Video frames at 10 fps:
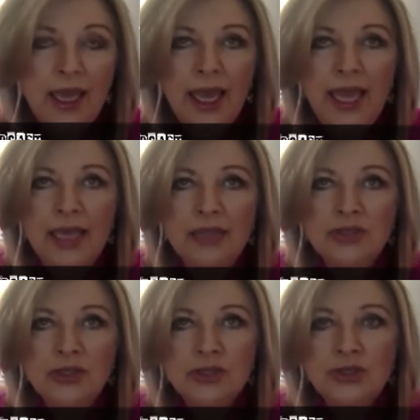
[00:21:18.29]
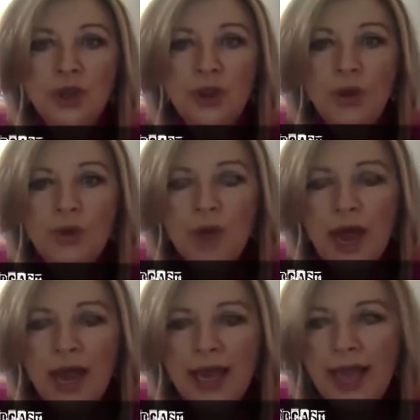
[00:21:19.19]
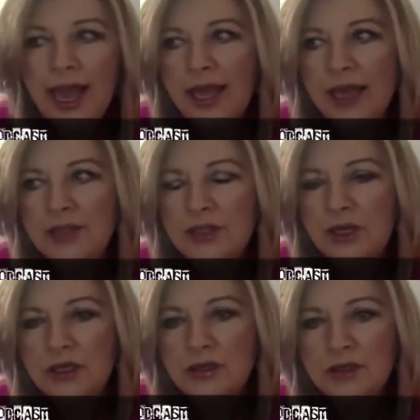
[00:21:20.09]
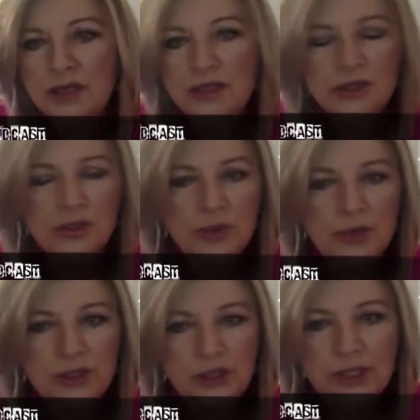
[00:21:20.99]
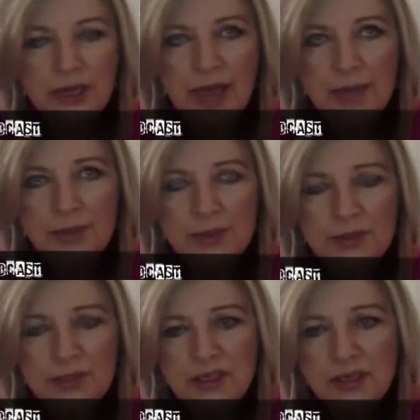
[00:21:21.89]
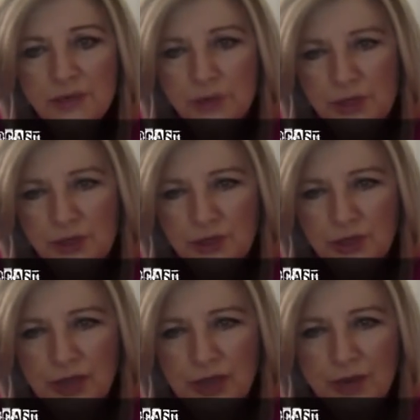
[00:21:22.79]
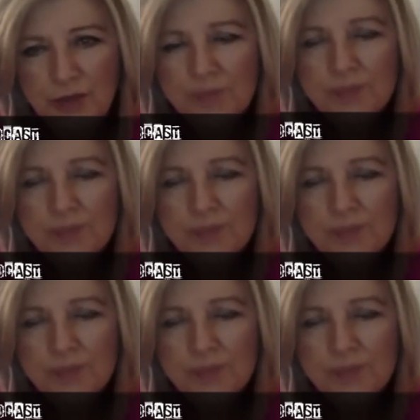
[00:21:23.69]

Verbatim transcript: And so I had a, a situation that happened to me several years ago